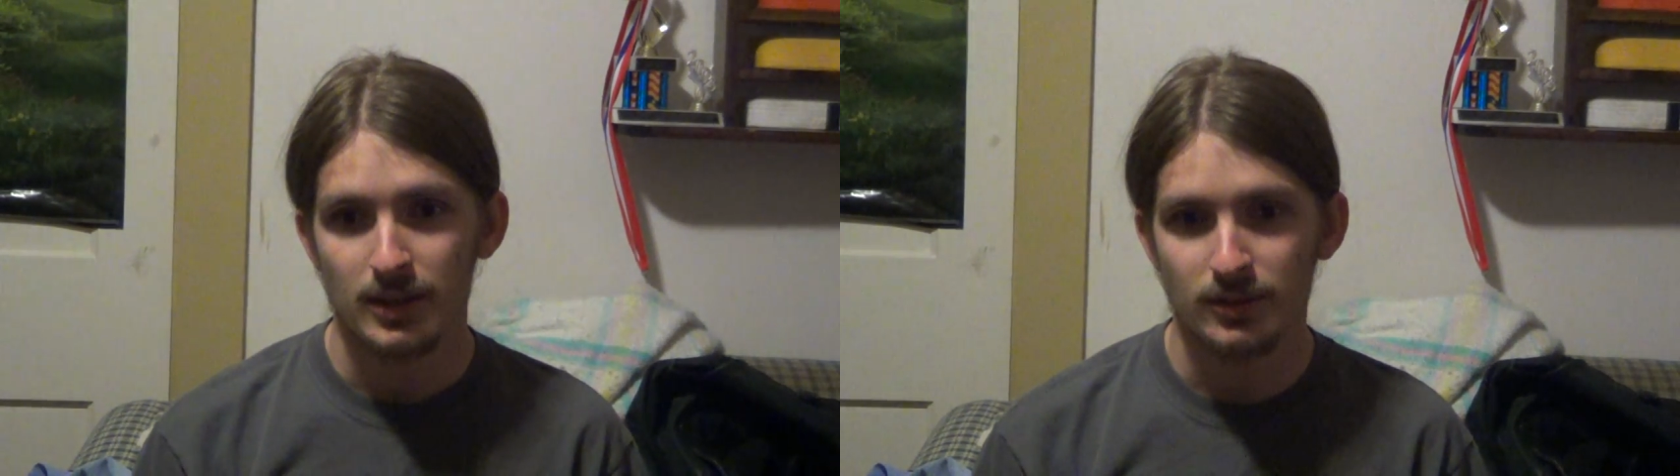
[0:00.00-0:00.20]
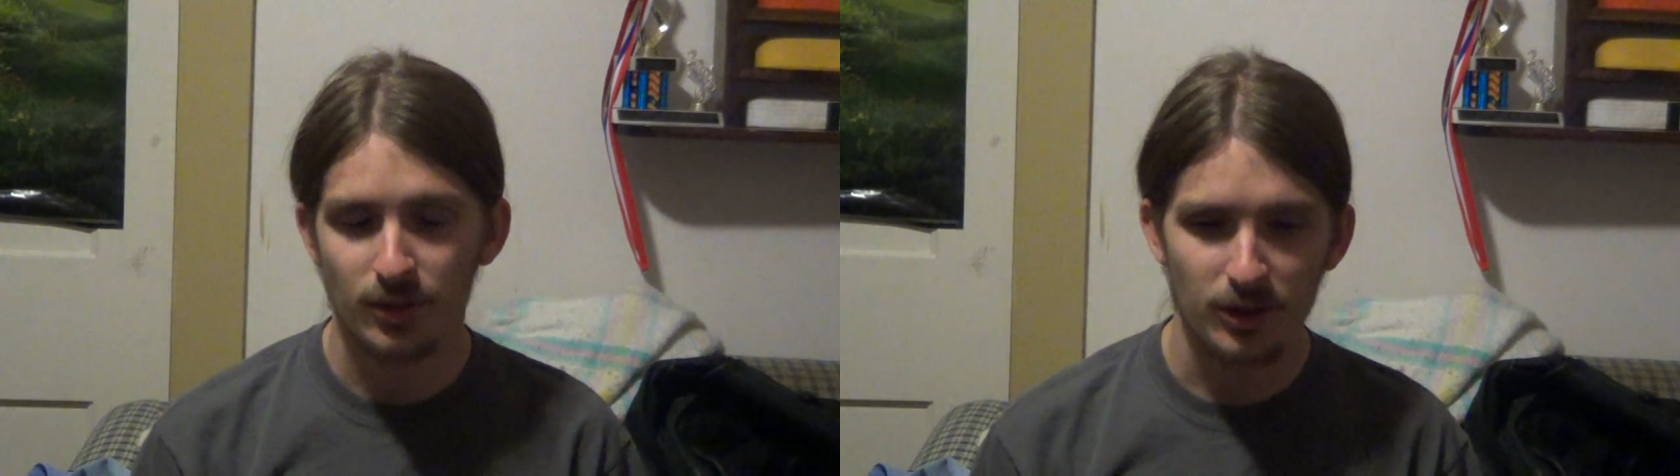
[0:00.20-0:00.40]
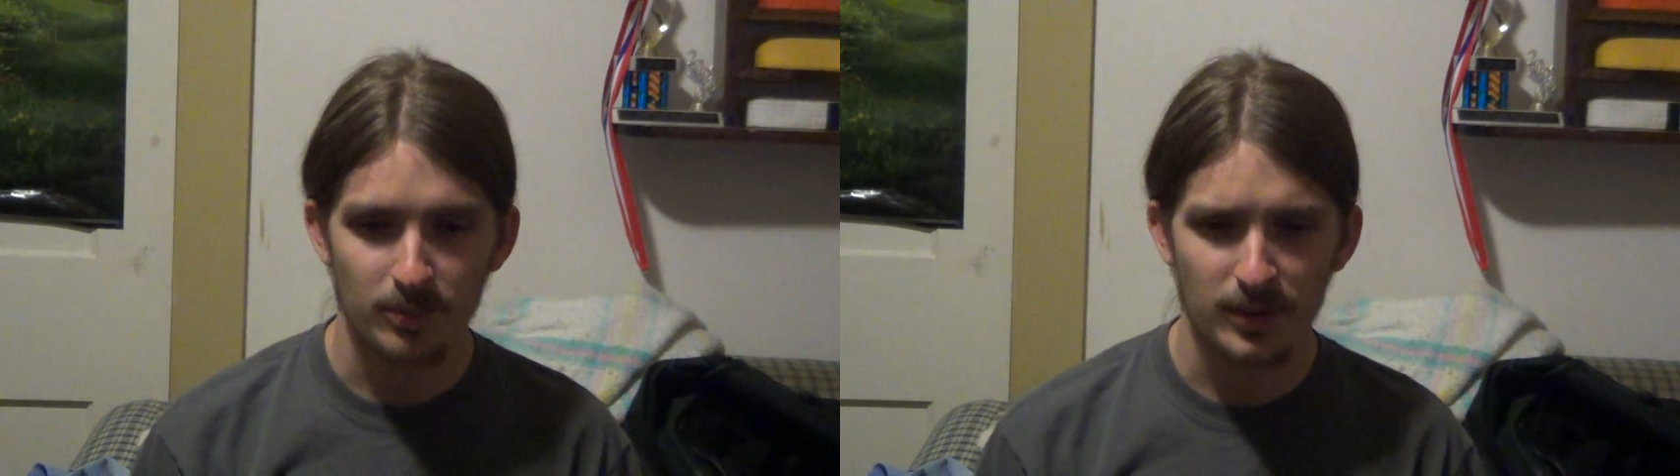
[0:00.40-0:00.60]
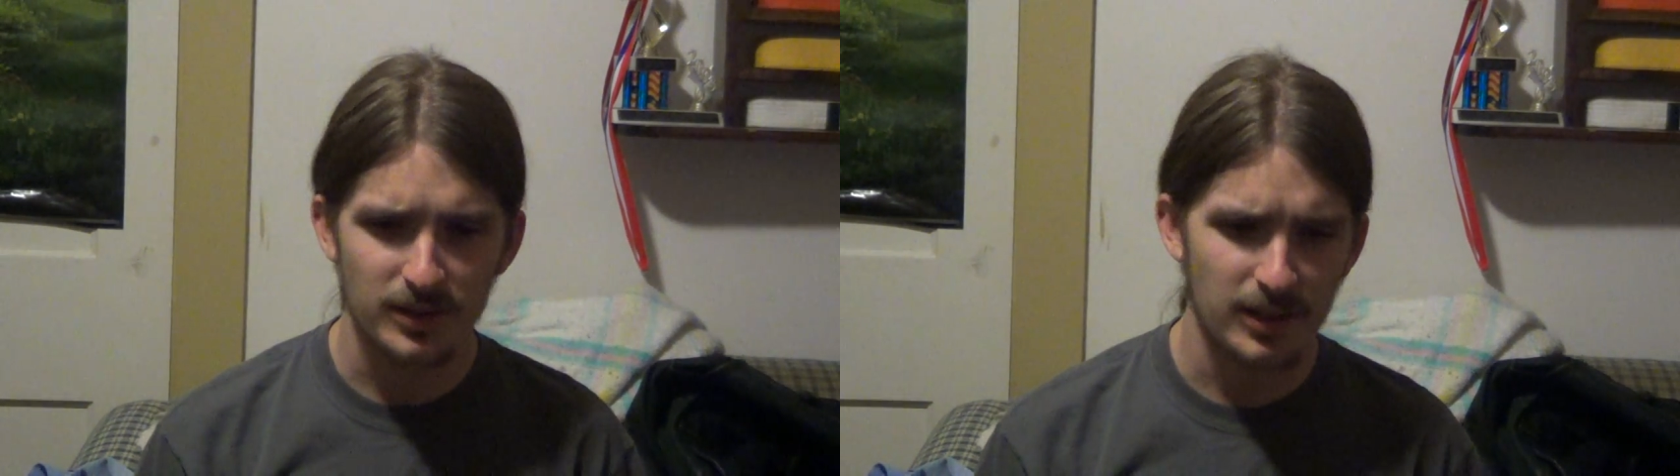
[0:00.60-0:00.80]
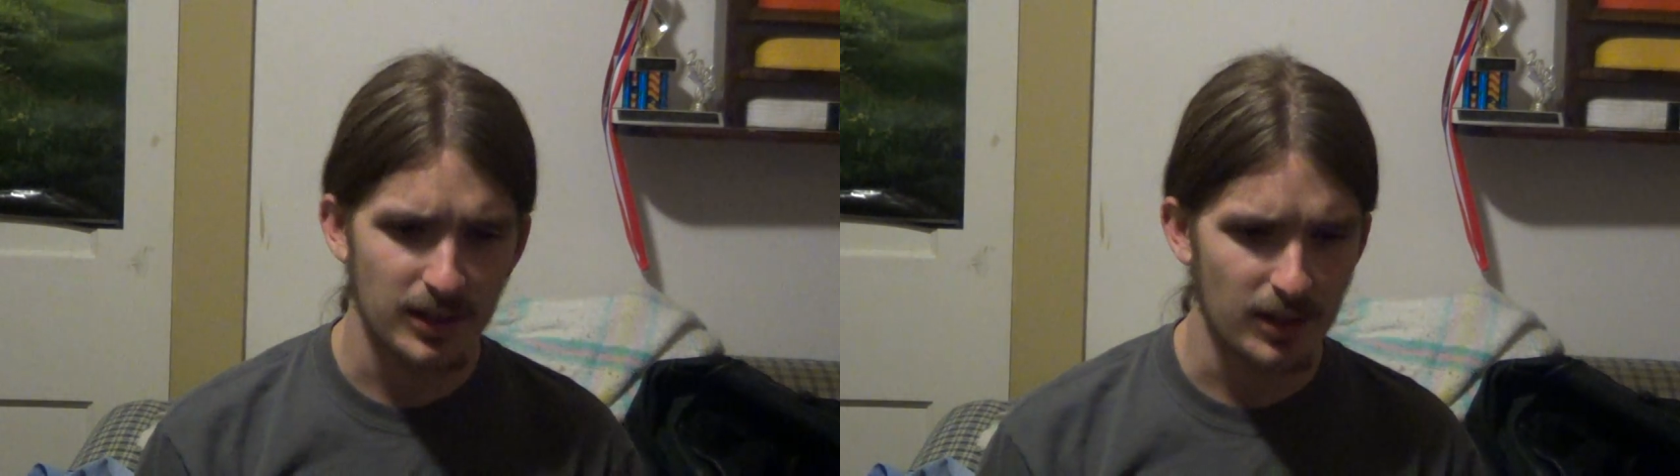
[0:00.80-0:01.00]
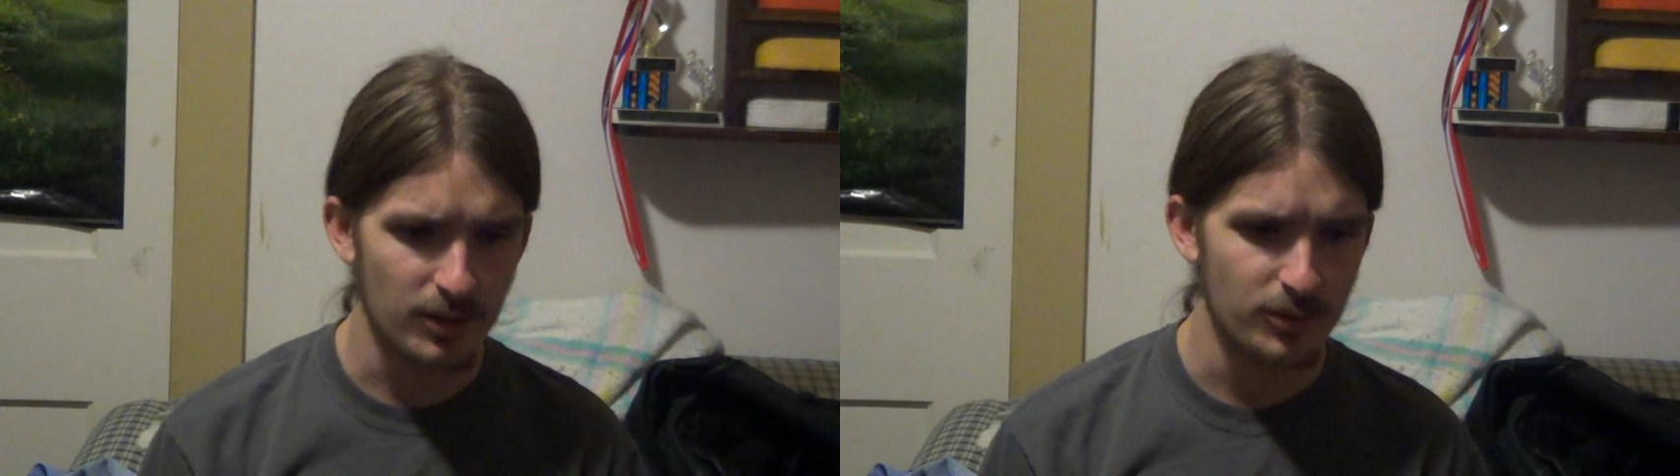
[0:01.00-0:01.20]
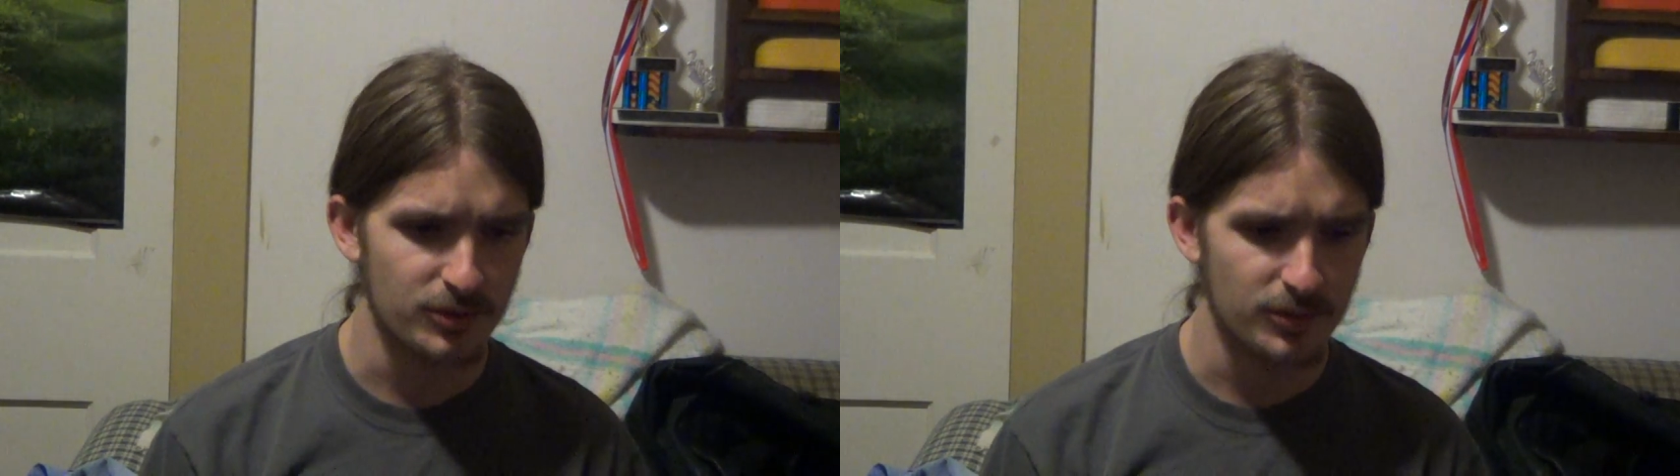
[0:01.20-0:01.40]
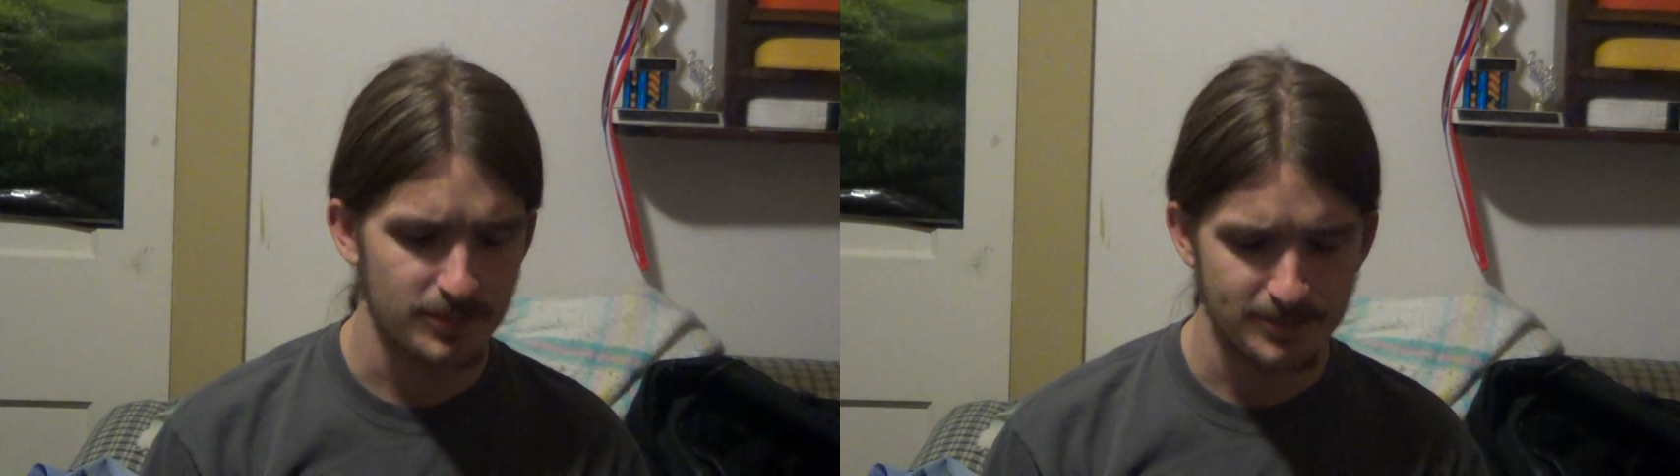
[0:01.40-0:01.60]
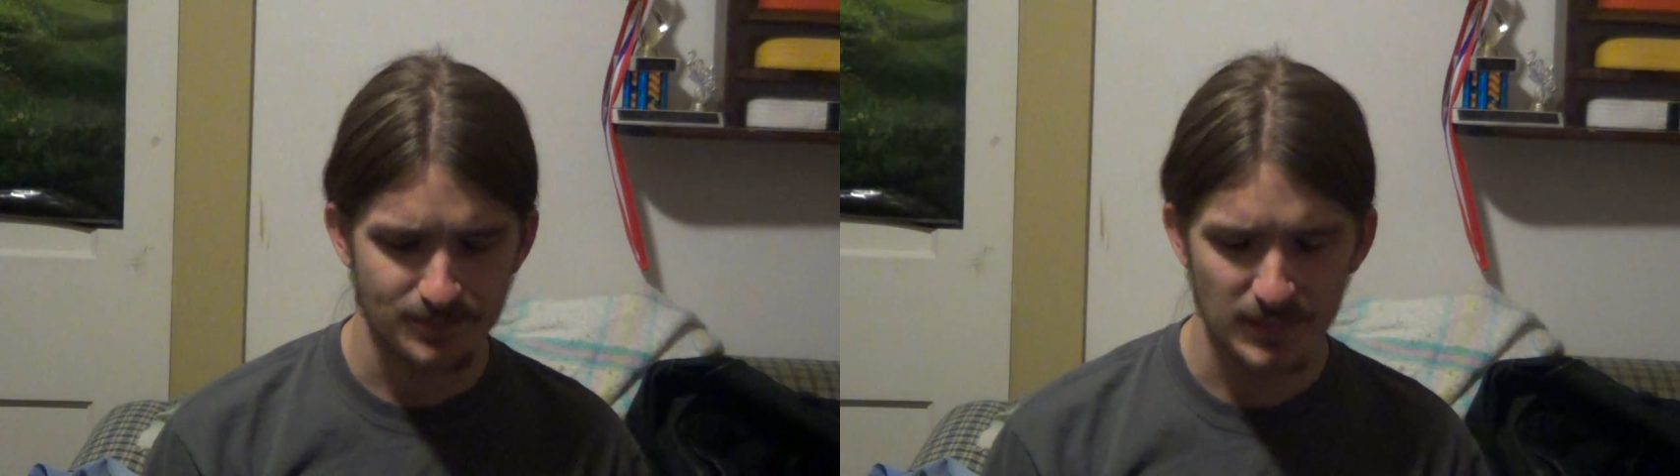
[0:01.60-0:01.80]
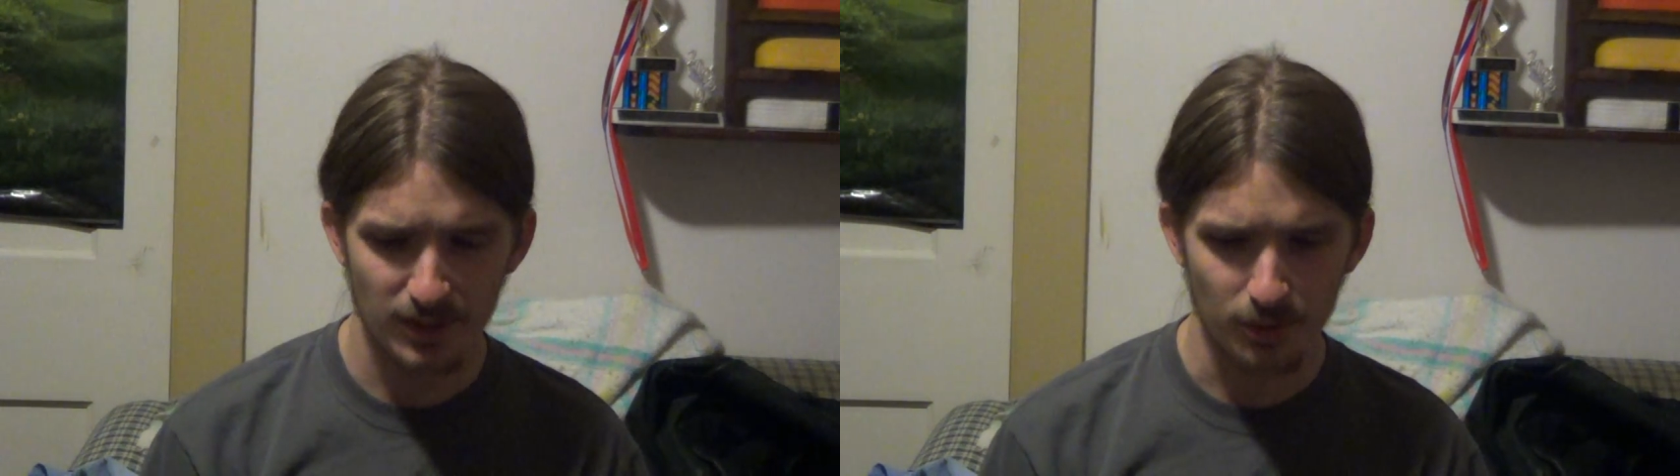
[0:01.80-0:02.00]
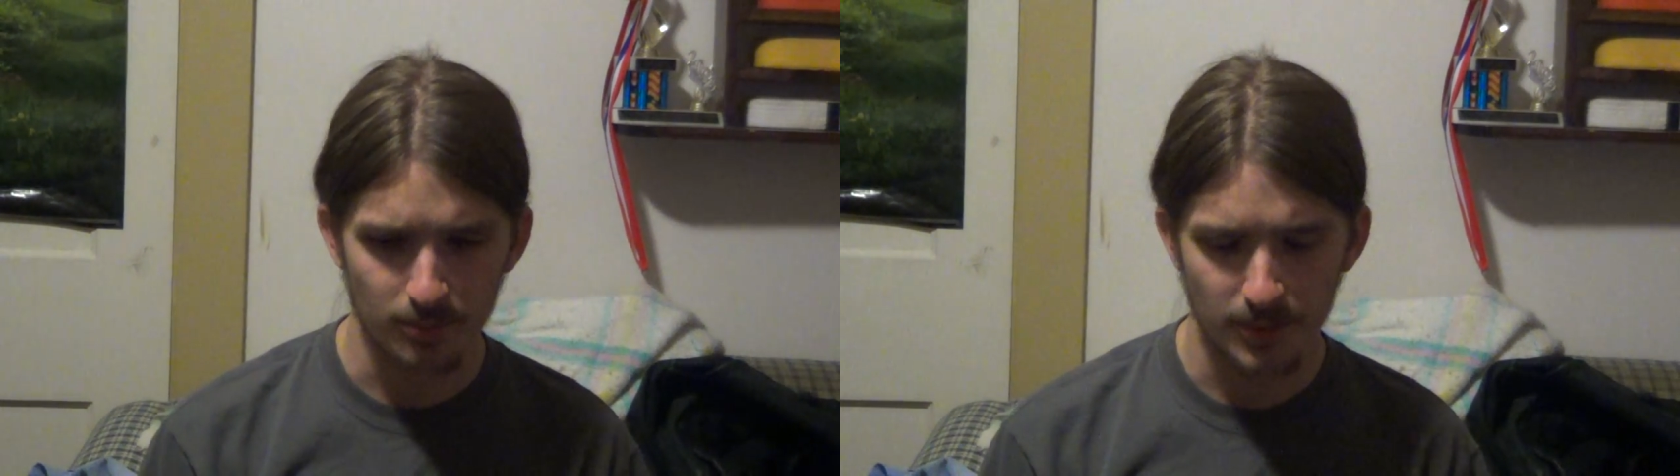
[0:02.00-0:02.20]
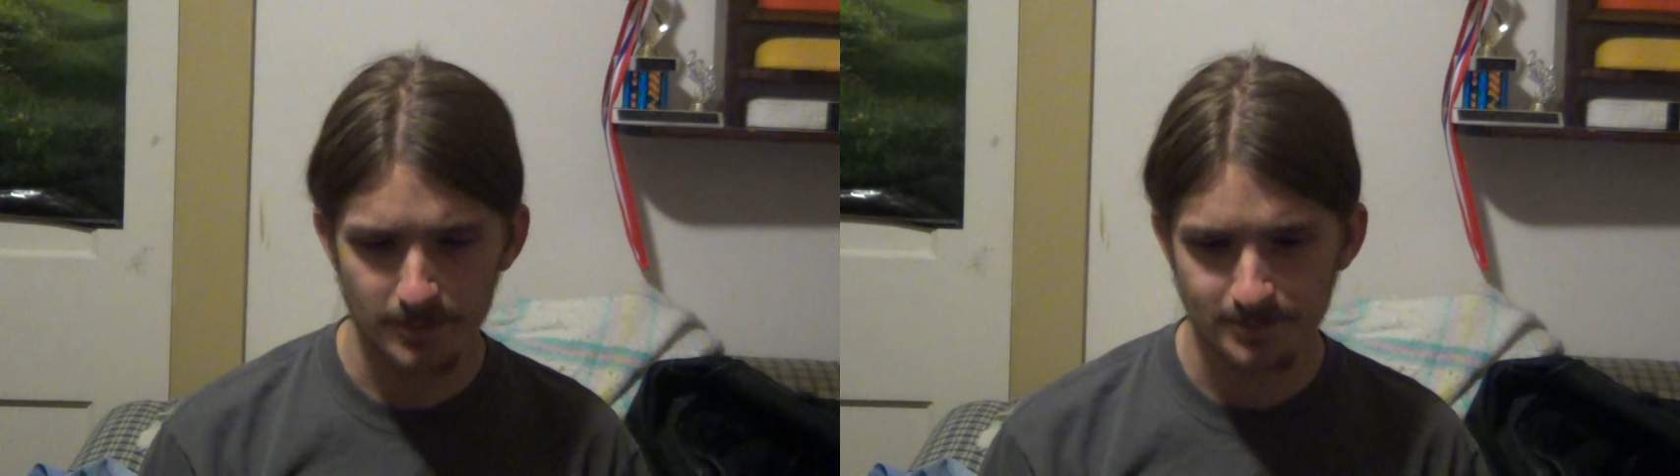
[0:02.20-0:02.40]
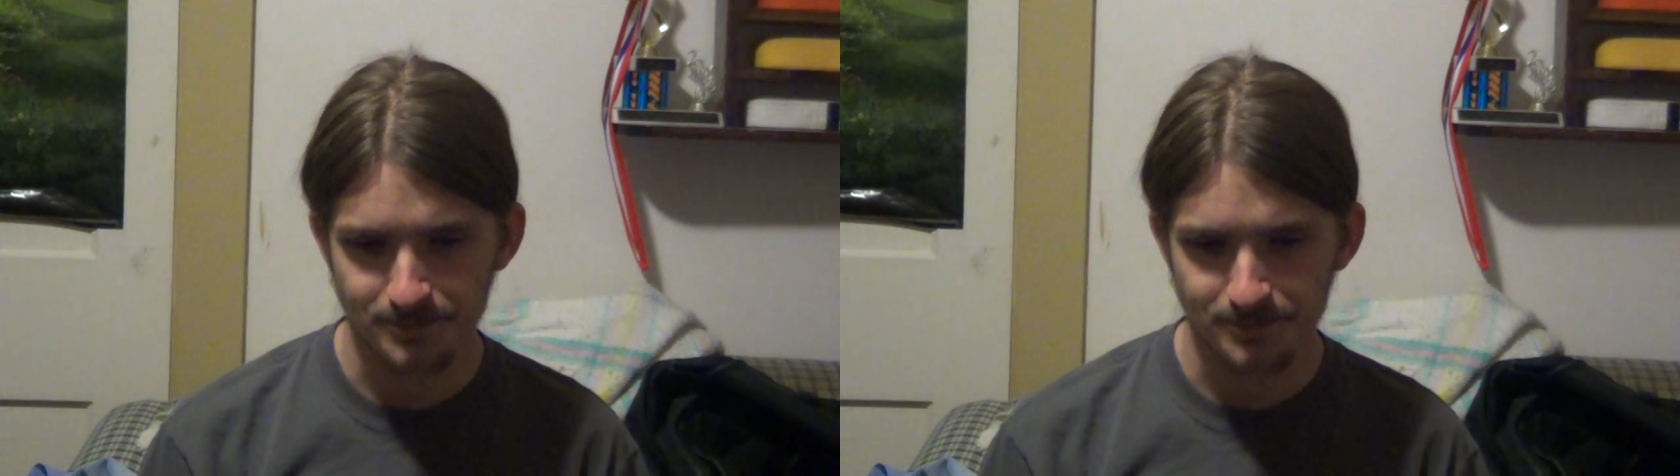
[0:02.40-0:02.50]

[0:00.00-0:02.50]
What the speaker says: Dawn and Beth kind of get closer a little bit.